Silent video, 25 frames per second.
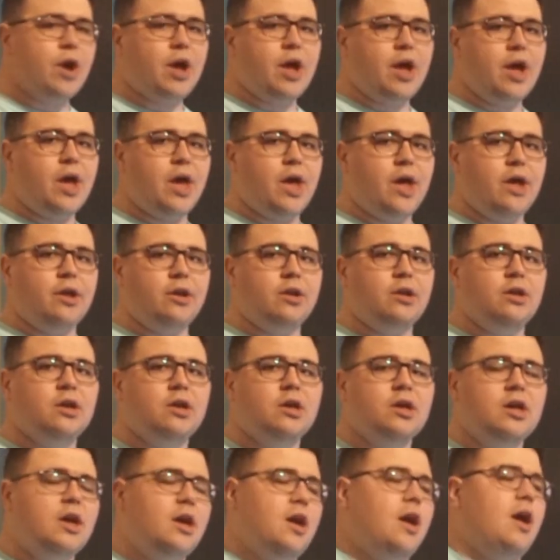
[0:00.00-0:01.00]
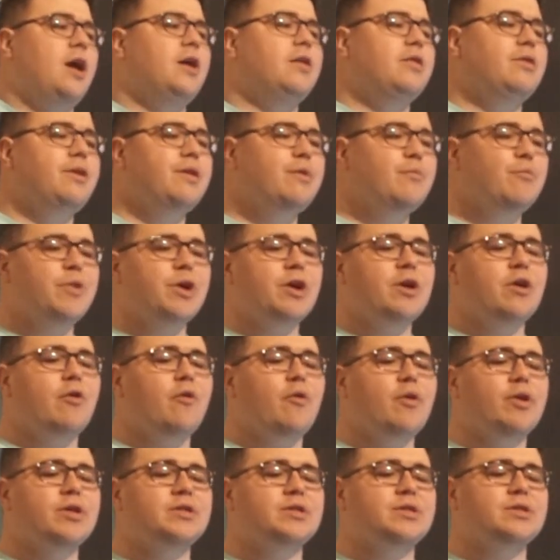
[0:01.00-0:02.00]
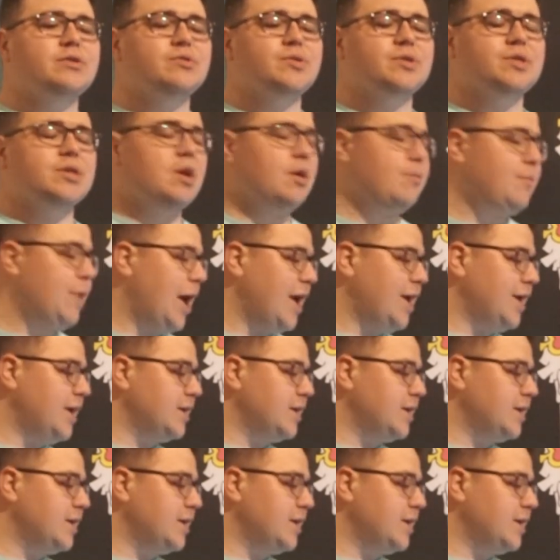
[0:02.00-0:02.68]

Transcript: in. And then we go into some